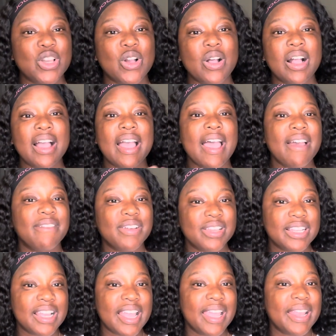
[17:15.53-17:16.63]
y'all. Have a good
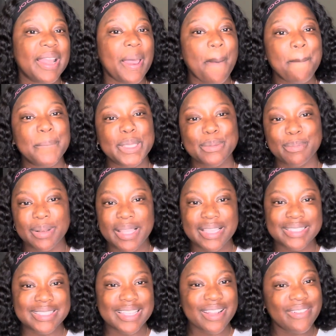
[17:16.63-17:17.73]
night. Be
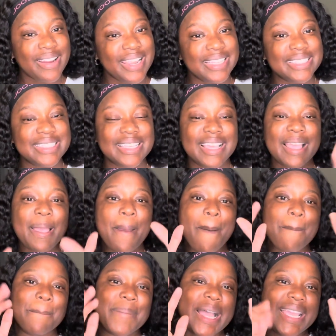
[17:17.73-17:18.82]
blessed. All right.
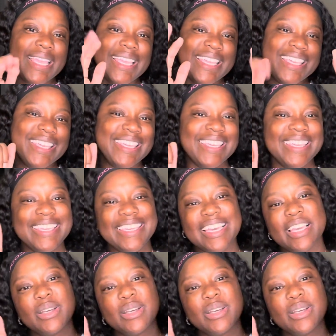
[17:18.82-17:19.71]
Bye.